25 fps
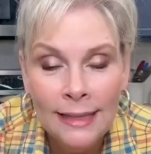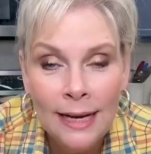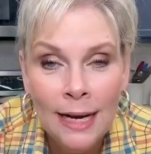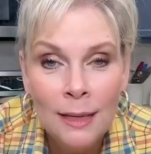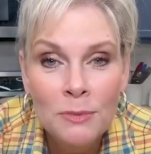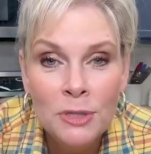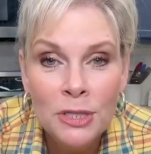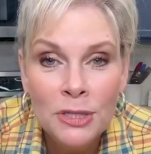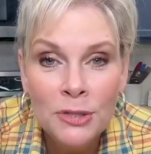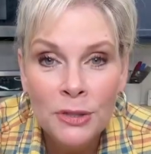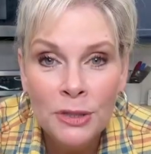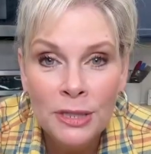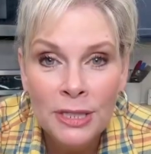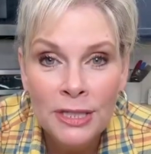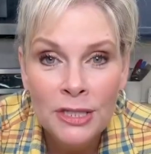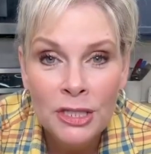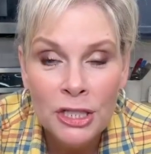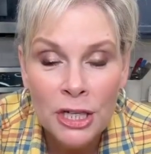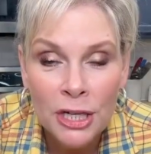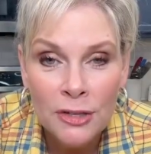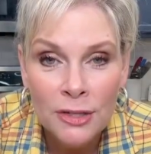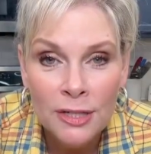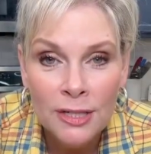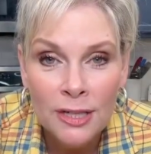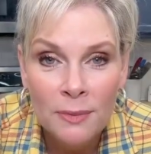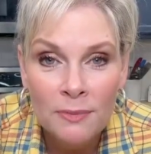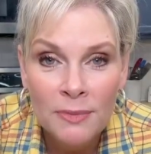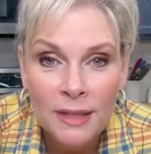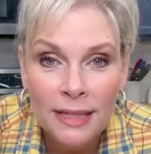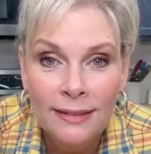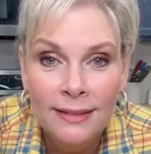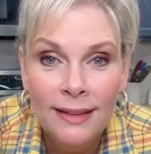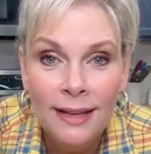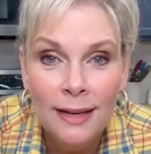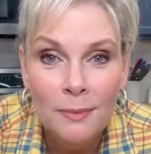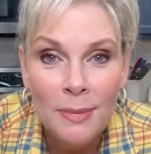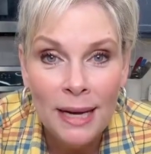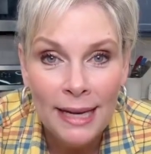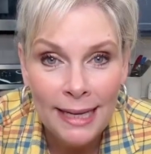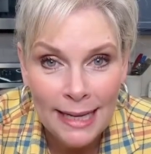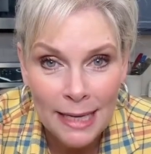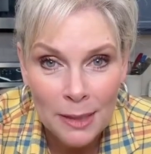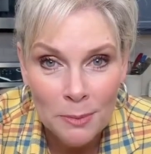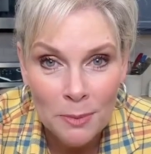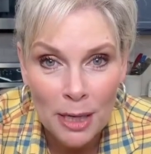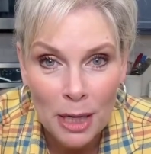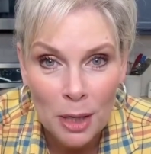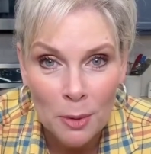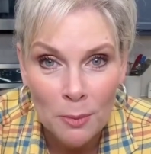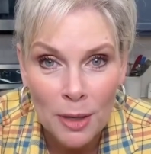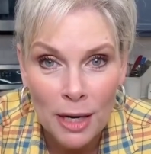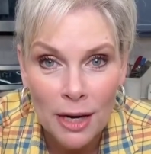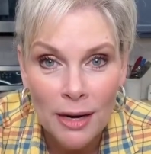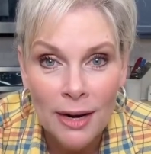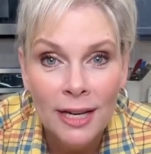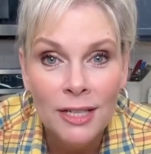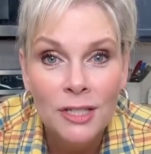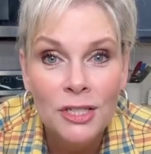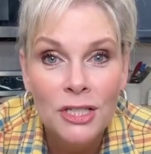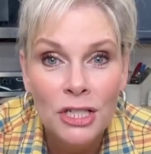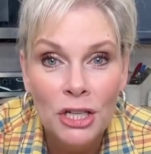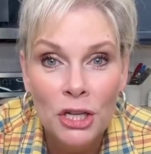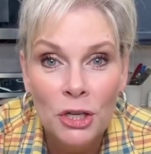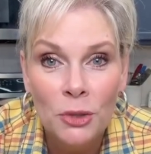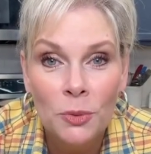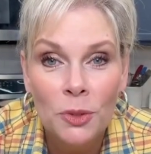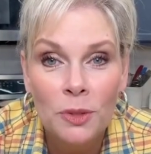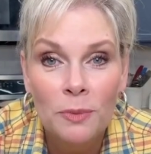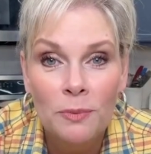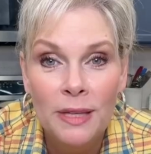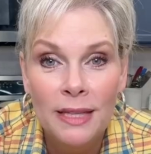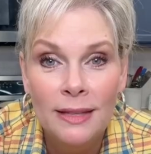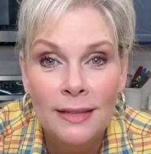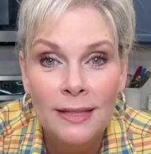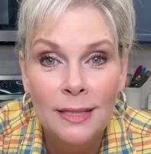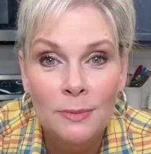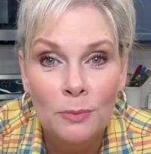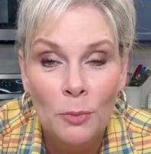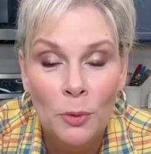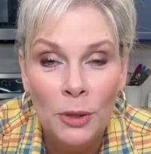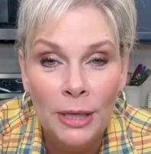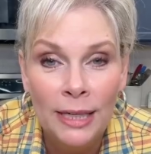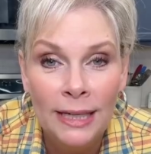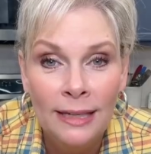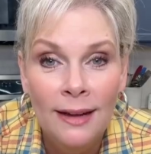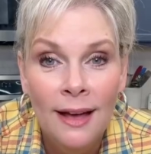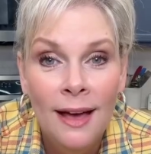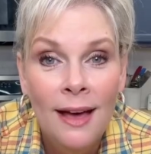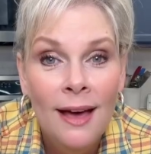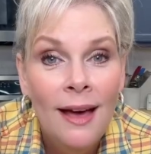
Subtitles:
I'm just gonna share something that my Aunt Mary had shared with me this morning.